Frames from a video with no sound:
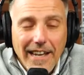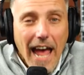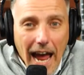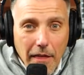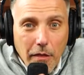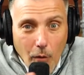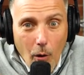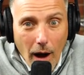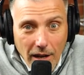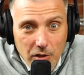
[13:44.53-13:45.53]
and and
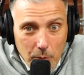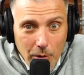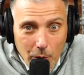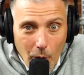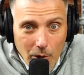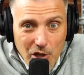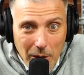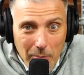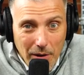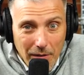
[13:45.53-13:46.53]
throw
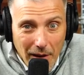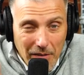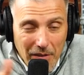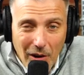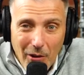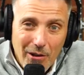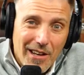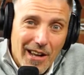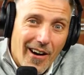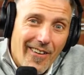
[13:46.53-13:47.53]
entrepreneurship in there too.
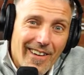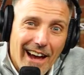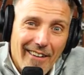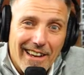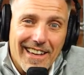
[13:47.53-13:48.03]
You know, I